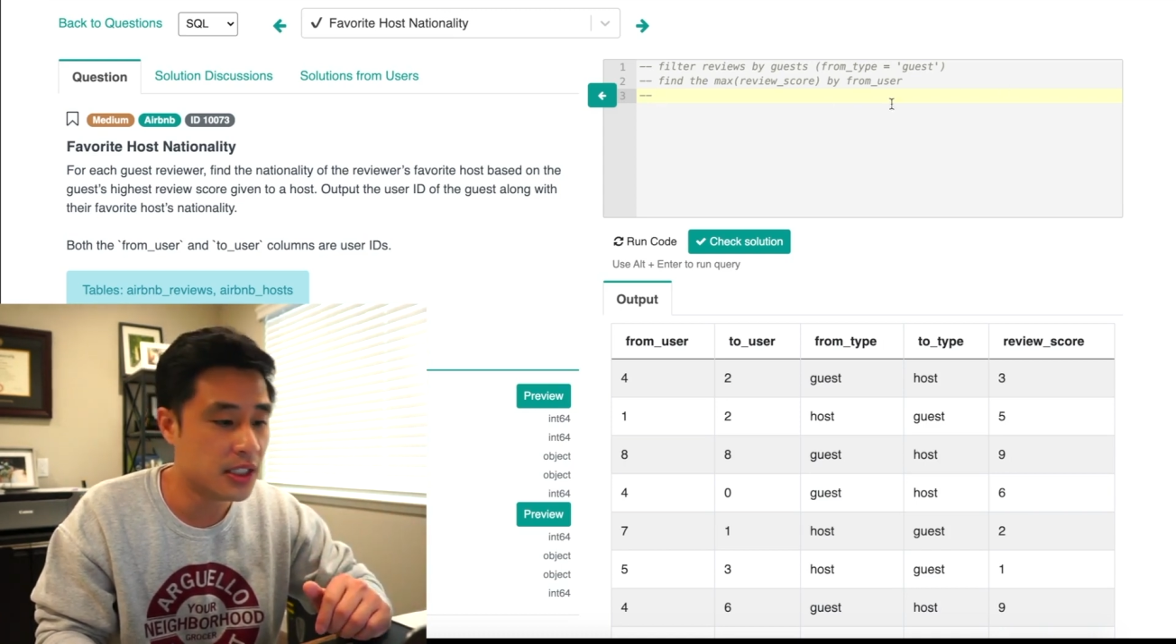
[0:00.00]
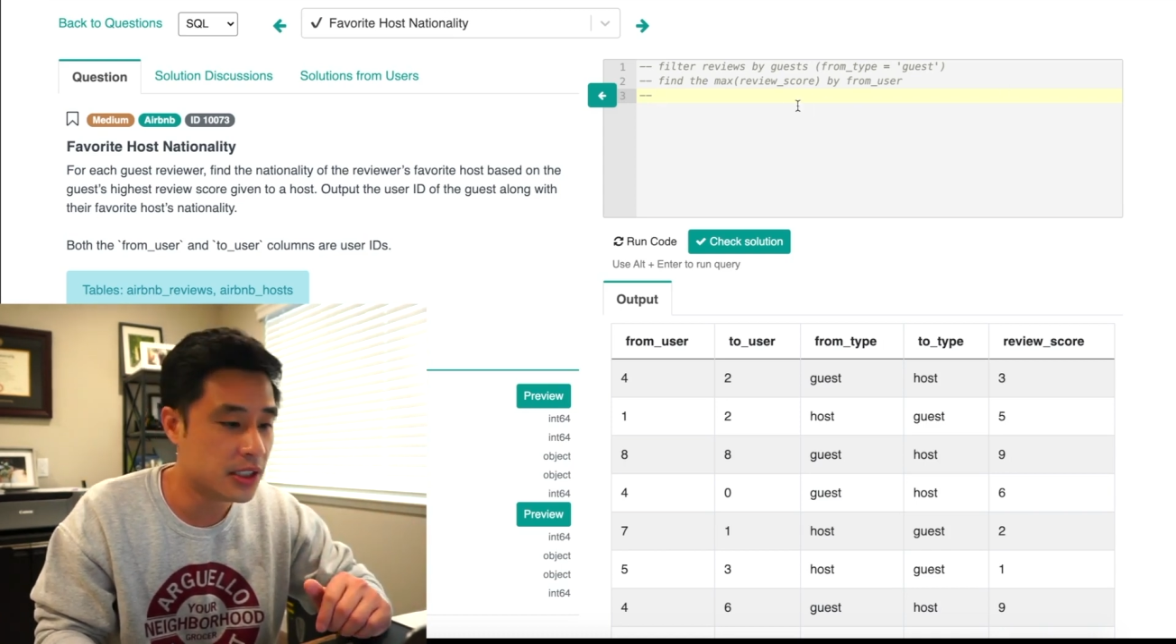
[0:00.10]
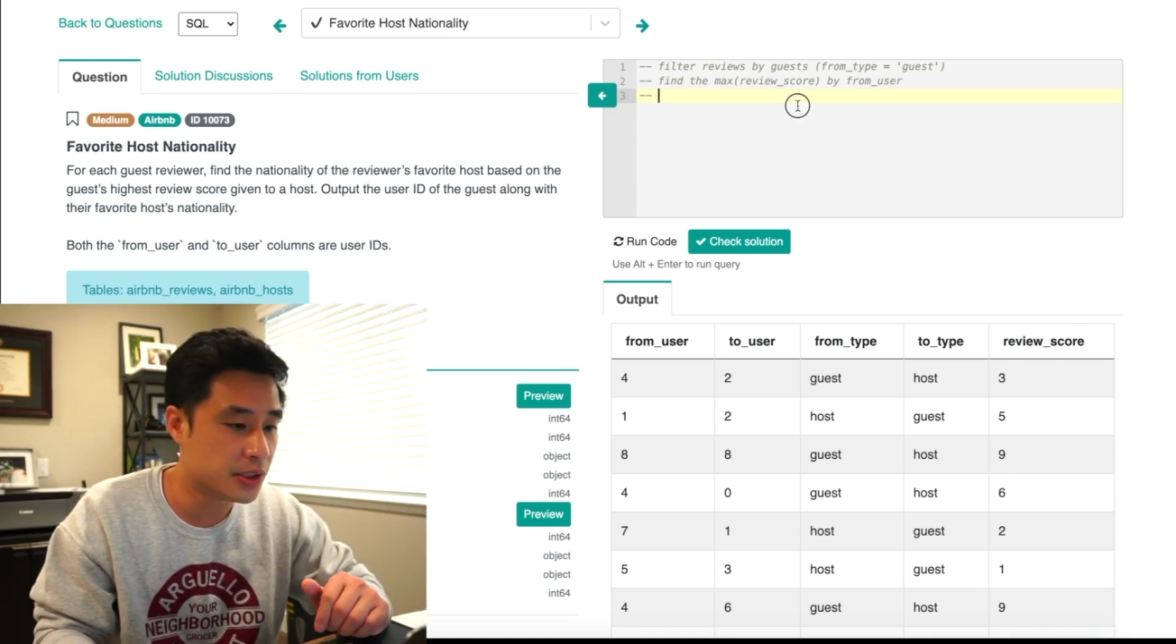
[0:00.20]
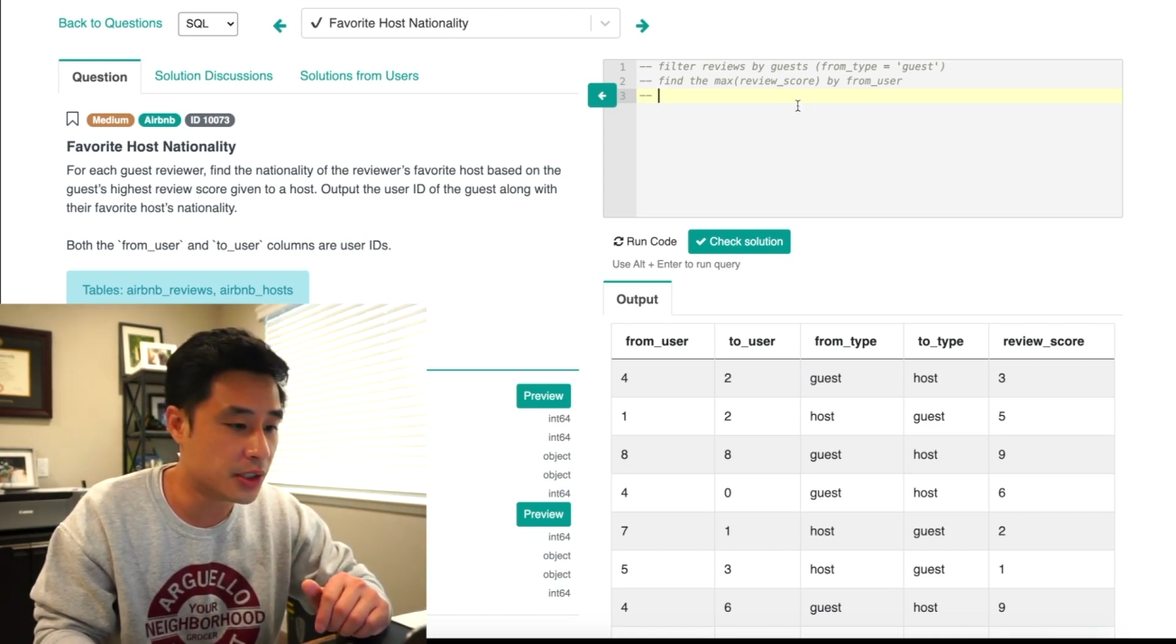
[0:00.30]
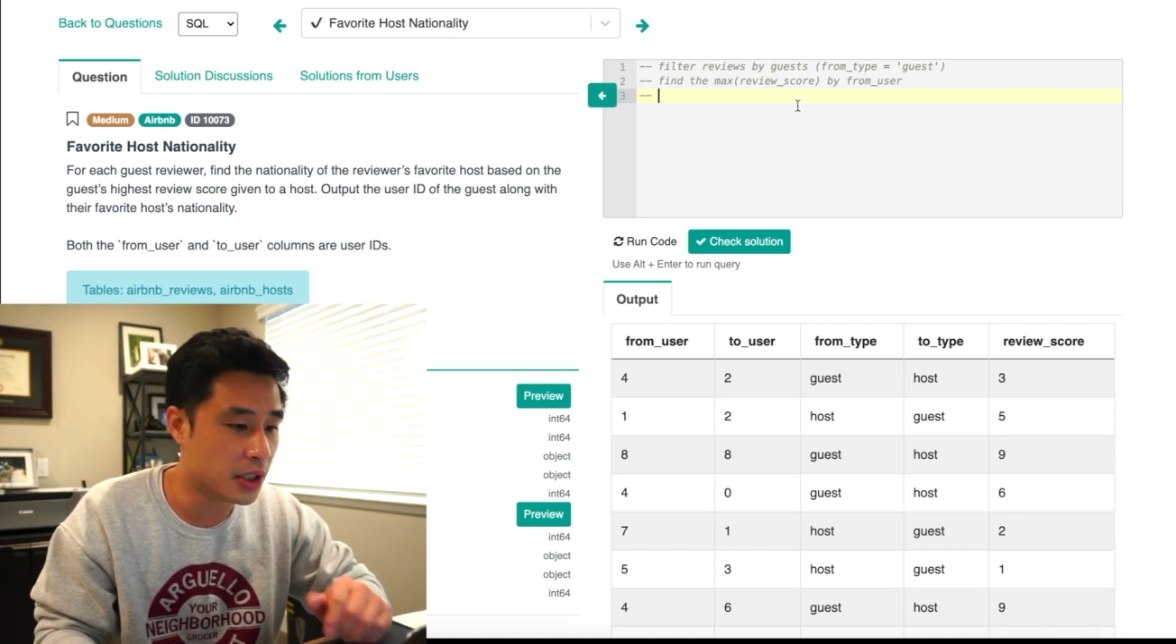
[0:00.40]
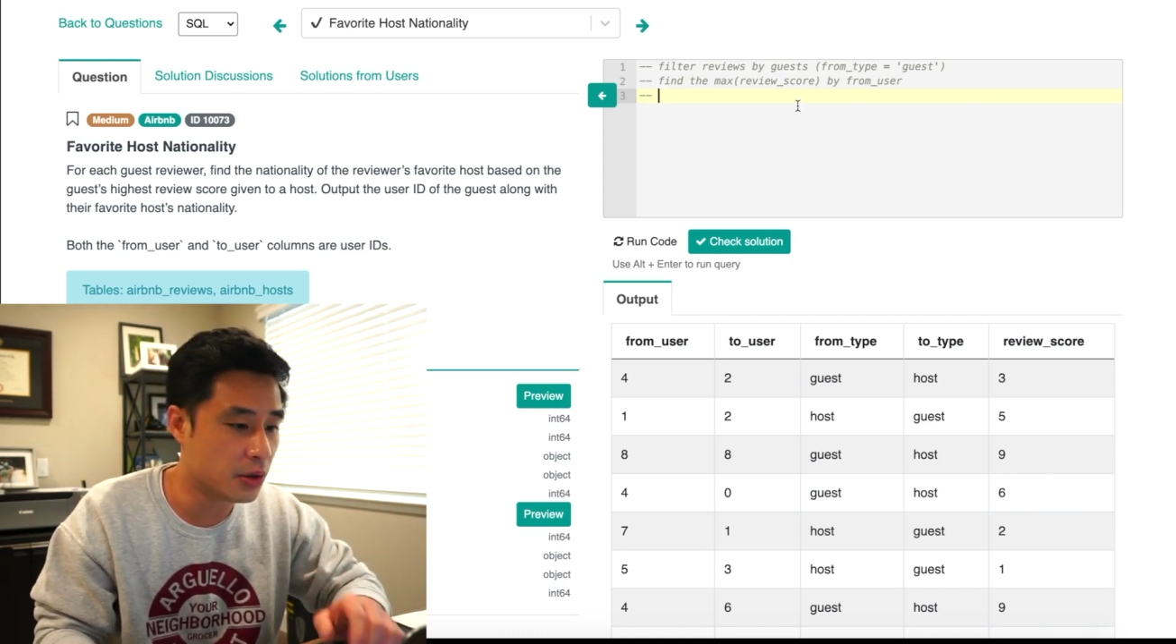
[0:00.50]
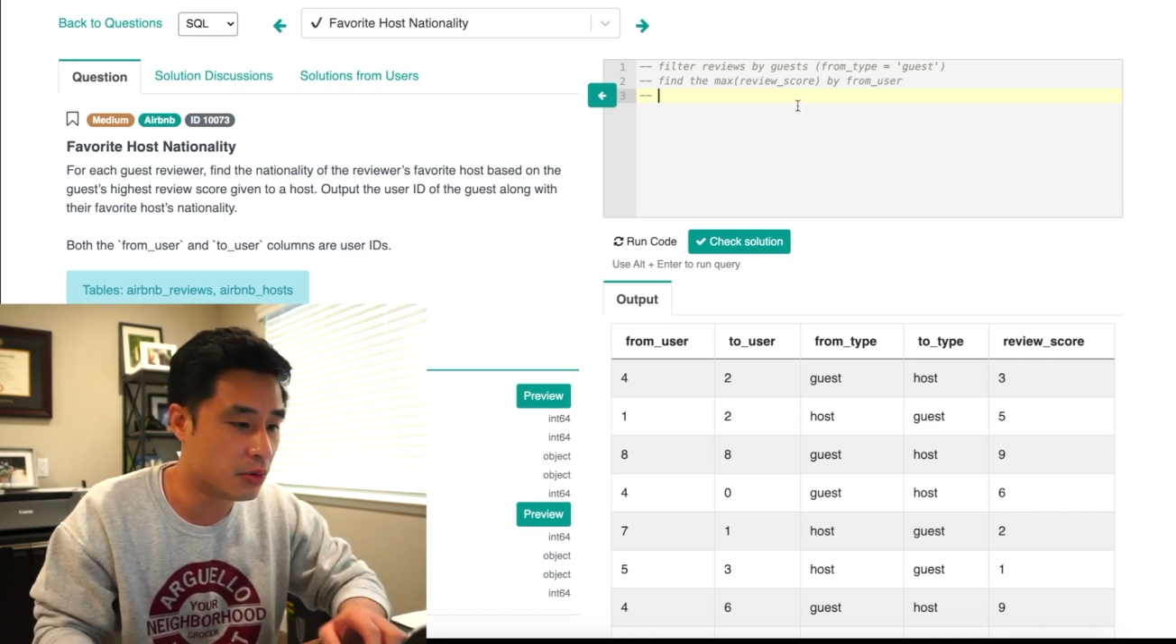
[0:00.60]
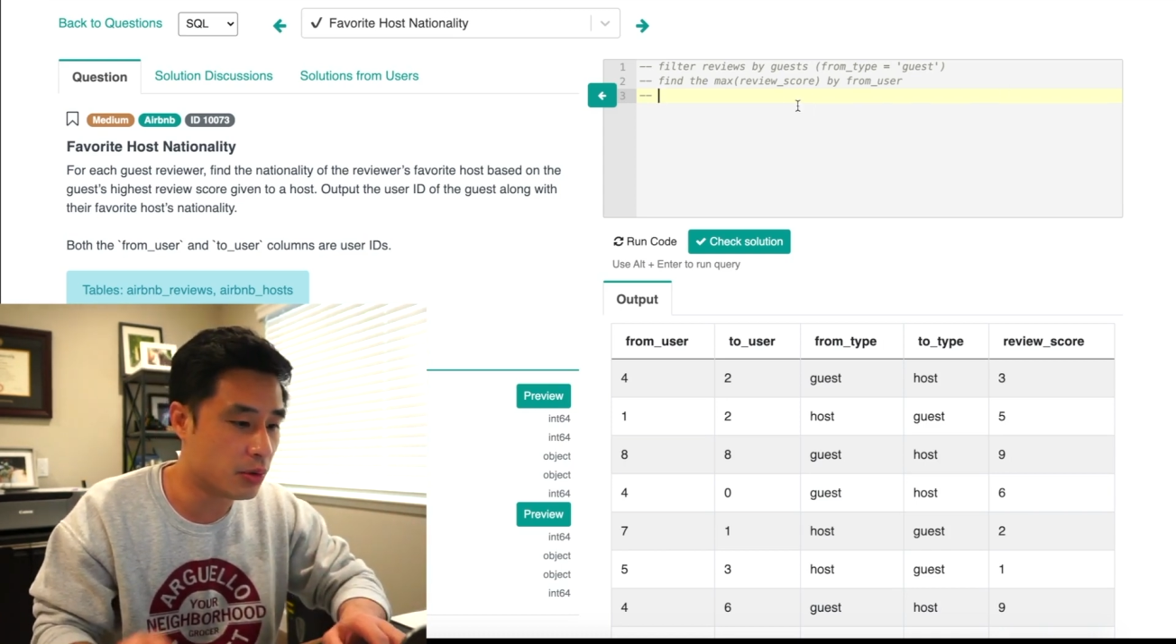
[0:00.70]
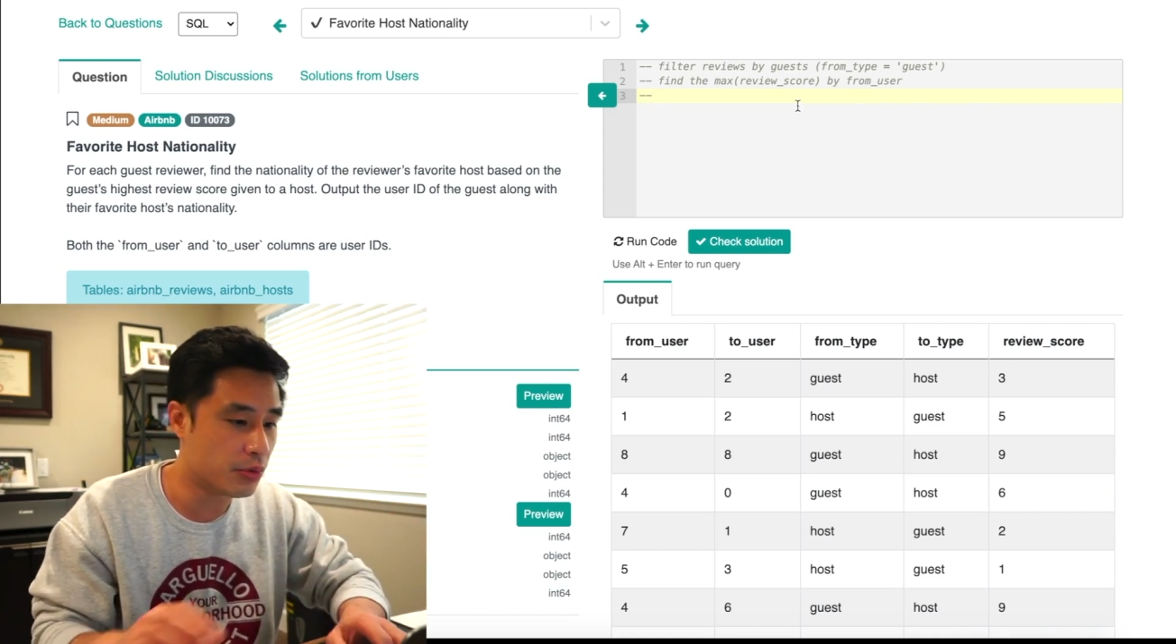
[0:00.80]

So what